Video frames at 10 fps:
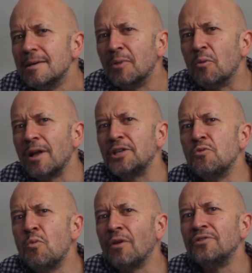But while you
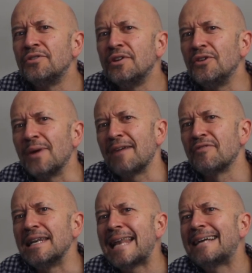wonder if you have
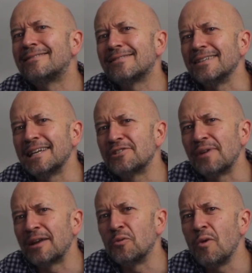the legs to get
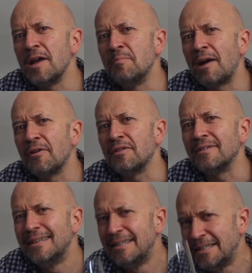around a wine marathon,
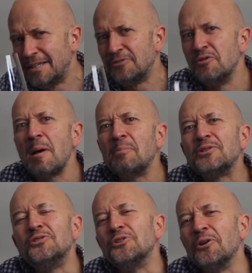remember
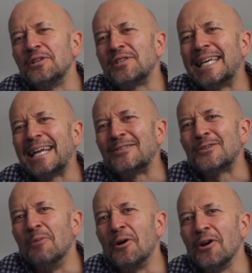to join us again
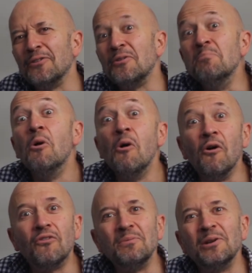tomorrow for
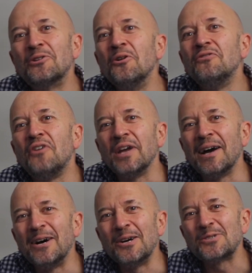more from Le Grand
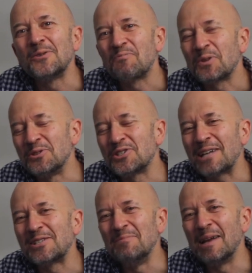Voyage with
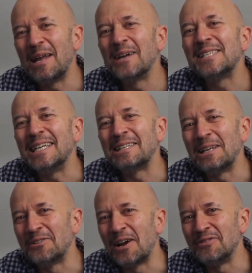Chateau Malartic
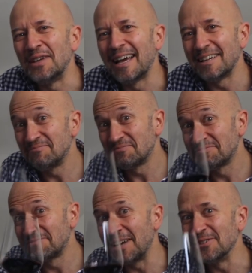La Gravière.
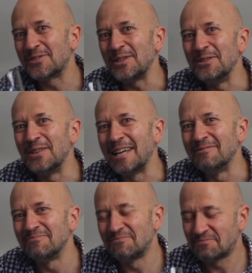I'll see you then.